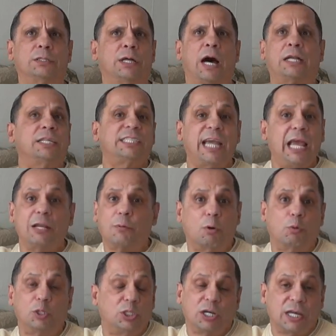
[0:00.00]
unattainable.
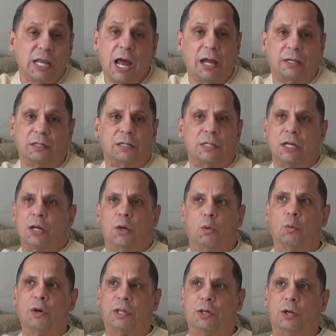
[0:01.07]
We took it on,
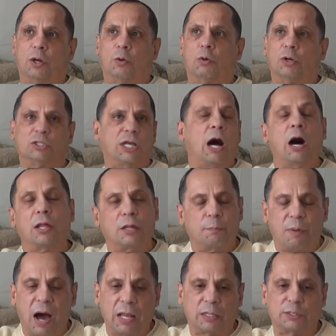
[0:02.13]
whether it was other
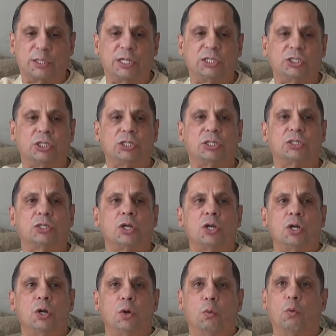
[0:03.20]
politicians,
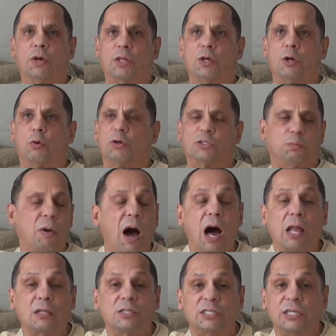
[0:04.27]
whether it was
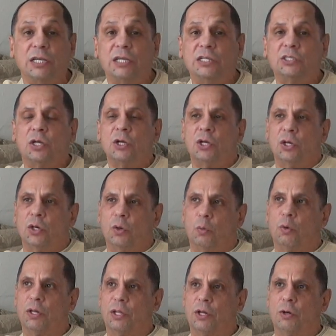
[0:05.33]
policies,
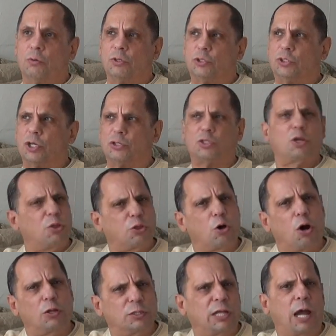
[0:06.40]
whether it was just a
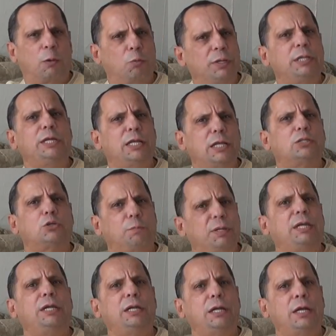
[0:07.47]
thought that we needed to
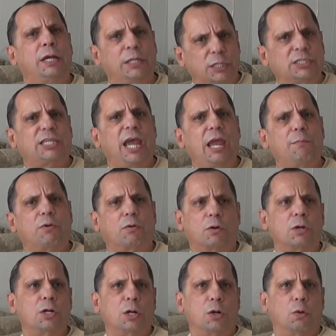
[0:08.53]
be in the
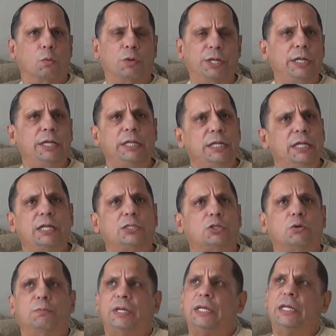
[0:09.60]
table. We needed
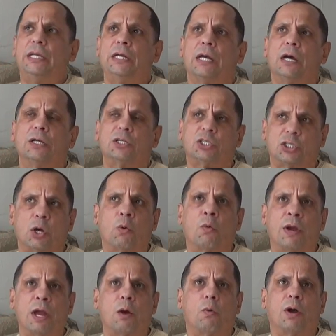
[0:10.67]
to be
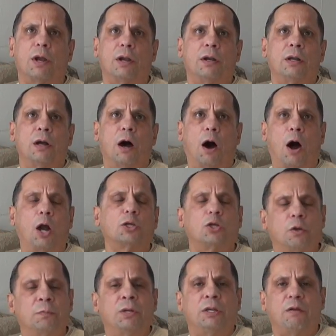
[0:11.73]
somewhere where our
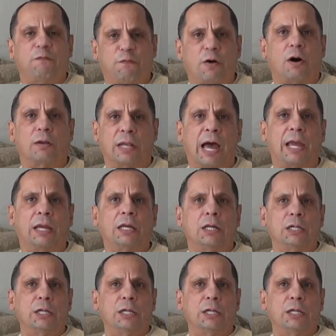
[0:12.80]
community felt like